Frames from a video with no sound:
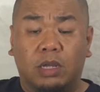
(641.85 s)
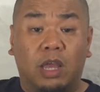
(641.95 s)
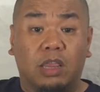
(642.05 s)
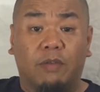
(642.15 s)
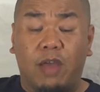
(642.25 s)

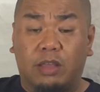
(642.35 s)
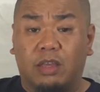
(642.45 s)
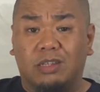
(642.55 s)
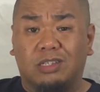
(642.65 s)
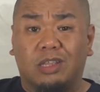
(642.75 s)
And the fact
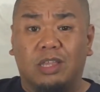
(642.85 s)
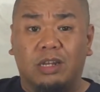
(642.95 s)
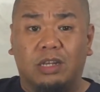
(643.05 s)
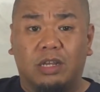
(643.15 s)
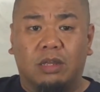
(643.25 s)
that it's
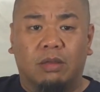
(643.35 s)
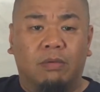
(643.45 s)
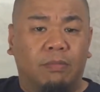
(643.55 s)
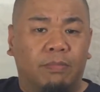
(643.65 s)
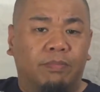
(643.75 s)
authentic
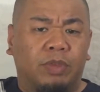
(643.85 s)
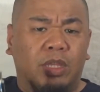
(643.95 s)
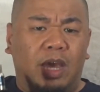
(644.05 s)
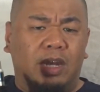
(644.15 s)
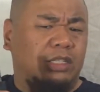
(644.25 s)

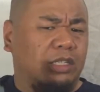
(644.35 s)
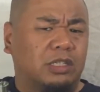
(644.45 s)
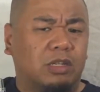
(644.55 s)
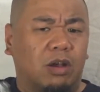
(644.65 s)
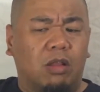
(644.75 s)
and it's
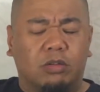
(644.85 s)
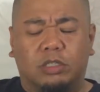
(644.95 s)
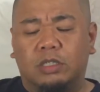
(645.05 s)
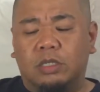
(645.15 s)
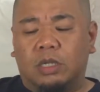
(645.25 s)

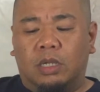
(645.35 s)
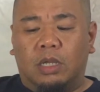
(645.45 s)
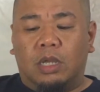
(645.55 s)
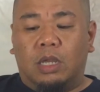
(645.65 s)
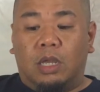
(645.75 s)
$60,
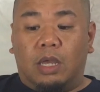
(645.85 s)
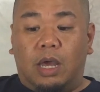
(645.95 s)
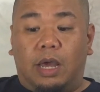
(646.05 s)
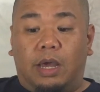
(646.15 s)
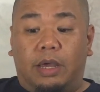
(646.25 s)

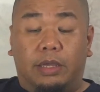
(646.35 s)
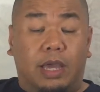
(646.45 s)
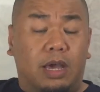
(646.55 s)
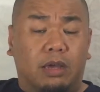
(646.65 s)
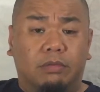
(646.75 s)

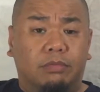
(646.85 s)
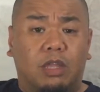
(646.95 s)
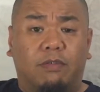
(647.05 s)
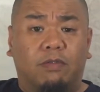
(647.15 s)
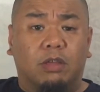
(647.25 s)
yeah,
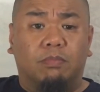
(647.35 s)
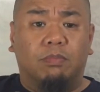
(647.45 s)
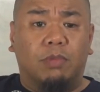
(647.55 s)
definitely.